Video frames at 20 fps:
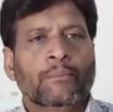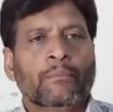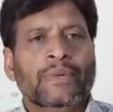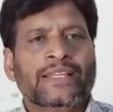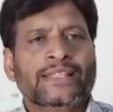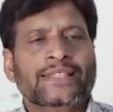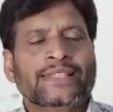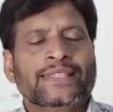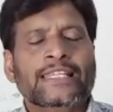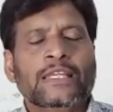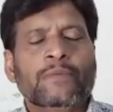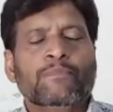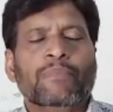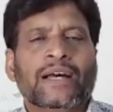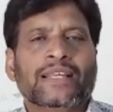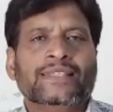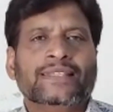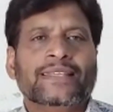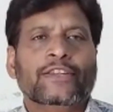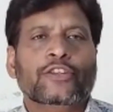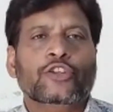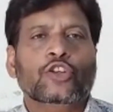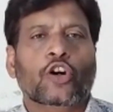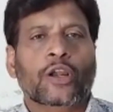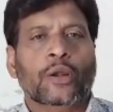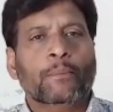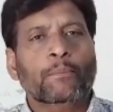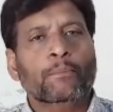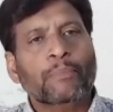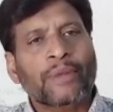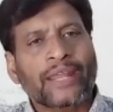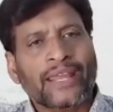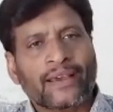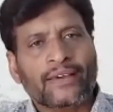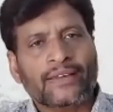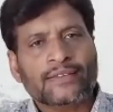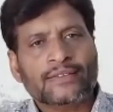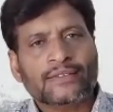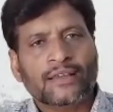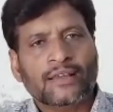Please keep us in your
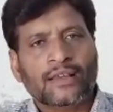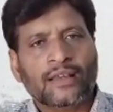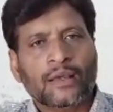prayers.